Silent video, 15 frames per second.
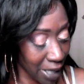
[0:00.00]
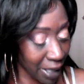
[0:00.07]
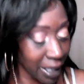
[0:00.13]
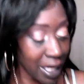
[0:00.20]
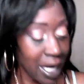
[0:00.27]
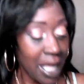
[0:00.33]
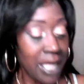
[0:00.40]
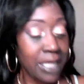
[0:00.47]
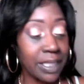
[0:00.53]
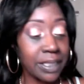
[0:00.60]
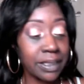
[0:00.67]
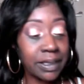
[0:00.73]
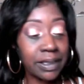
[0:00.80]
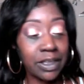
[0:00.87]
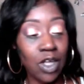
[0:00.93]
without my,
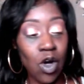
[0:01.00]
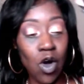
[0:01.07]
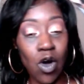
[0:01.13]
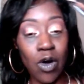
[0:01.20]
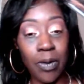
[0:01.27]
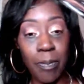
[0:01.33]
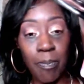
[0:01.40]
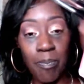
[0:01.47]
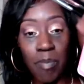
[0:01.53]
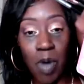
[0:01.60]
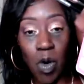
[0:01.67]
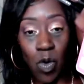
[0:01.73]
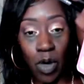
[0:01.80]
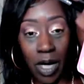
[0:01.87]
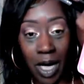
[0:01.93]
this is
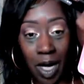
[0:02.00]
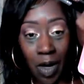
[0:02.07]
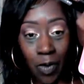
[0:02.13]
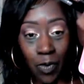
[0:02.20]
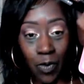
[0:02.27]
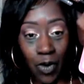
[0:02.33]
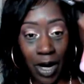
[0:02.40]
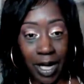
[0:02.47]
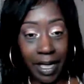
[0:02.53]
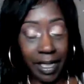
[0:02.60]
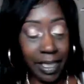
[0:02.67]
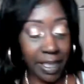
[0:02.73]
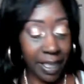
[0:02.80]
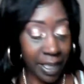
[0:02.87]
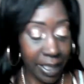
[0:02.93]
called
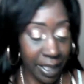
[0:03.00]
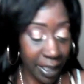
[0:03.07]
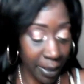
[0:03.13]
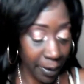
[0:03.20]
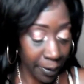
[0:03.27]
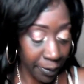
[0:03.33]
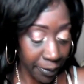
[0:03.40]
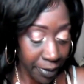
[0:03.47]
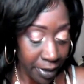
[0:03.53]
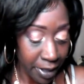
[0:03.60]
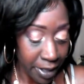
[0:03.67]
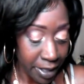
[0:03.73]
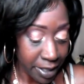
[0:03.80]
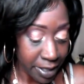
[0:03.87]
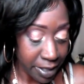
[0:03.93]
mocha right
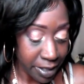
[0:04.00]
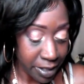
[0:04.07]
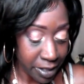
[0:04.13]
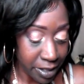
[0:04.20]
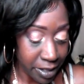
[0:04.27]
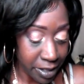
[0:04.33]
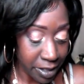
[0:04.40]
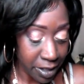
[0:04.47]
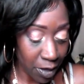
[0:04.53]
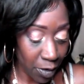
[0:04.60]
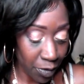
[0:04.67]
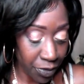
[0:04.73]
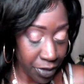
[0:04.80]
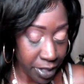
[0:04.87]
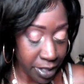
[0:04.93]
here.
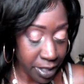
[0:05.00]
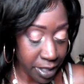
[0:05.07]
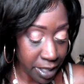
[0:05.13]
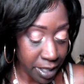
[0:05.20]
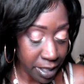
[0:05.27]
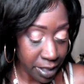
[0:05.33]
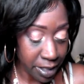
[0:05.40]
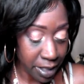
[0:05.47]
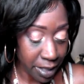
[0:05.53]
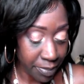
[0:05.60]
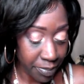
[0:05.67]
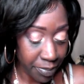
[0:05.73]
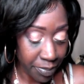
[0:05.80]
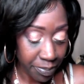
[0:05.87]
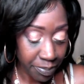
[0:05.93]
So
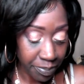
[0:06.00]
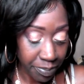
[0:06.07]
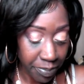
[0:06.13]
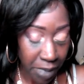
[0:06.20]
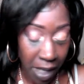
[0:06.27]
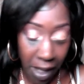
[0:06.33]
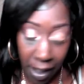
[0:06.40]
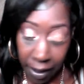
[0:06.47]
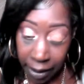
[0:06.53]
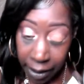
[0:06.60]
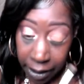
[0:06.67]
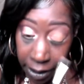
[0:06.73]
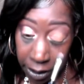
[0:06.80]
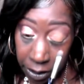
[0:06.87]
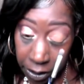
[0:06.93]
this is
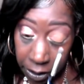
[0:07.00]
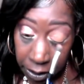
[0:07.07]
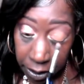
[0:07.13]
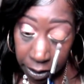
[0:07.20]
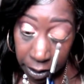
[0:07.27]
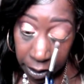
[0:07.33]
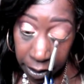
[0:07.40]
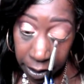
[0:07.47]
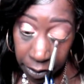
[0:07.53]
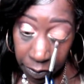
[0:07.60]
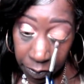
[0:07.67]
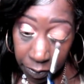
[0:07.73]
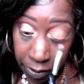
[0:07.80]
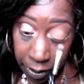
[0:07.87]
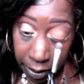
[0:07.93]

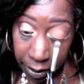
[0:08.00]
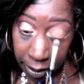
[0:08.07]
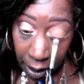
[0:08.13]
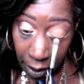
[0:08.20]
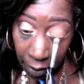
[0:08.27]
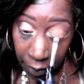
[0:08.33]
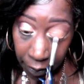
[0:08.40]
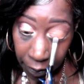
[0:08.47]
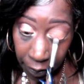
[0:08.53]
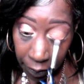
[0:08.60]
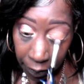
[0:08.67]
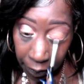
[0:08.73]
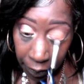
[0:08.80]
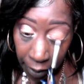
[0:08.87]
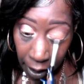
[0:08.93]
a little
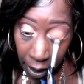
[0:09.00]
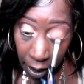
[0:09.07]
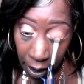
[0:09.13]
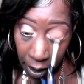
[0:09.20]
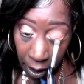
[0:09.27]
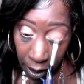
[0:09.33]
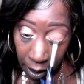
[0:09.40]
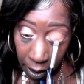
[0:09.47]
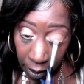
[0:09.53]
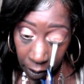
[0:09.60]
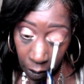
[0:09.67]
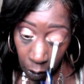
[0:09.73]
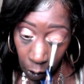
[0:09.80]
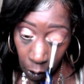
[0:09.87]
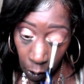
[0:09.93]
darker
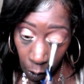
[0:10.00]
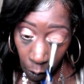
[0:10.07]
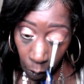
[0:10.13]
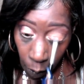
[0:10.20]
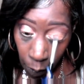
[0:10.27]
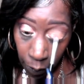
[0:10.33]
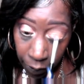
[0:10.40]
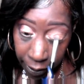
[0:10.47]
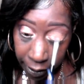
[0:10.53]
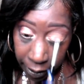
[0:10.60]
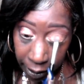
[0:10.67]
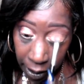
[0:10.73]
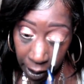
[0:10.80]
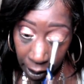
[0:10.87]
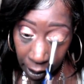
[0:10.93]
uh,
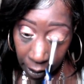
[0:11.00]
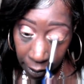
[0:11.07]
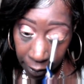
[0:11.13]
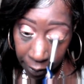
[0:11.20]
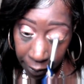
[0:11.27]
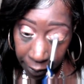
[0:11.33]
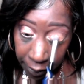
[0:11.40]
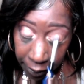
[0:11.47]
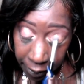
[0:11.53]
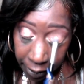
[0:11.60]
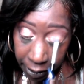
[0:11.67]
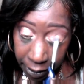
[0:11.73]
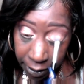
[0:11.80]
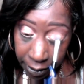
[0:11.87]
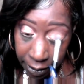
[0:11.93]
golden
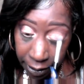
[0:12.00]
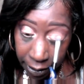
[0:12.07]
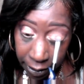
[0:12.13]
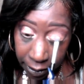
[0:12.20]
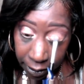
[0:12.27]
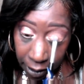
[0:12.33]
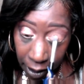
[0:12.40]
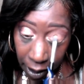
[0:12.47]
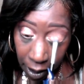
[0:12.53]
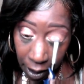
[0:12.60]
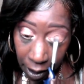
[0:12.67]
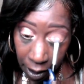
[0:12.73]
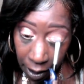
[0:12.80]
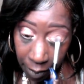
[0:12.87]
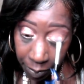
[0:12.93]
color. This
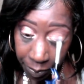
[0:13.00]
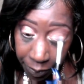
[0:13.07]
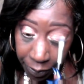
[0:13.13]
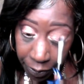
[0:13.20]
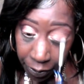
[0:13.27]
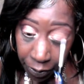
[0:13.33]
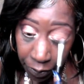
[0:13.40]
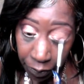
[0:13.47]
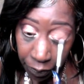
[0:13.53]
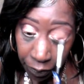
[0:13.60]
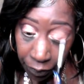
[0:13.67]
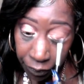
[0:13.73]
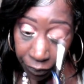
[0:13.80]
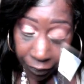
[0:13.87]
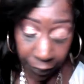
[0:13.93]
is uh,
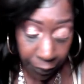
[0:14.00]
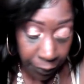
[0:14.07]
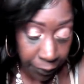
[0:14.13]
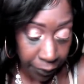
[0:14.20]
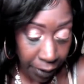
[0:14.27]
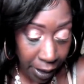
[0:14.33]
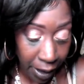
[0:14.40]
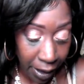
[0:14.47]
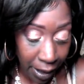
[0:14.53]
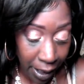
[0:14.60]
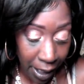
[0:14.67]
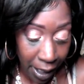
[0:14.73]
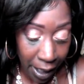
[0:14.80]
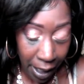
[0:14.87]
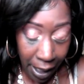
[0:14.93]
beautiful.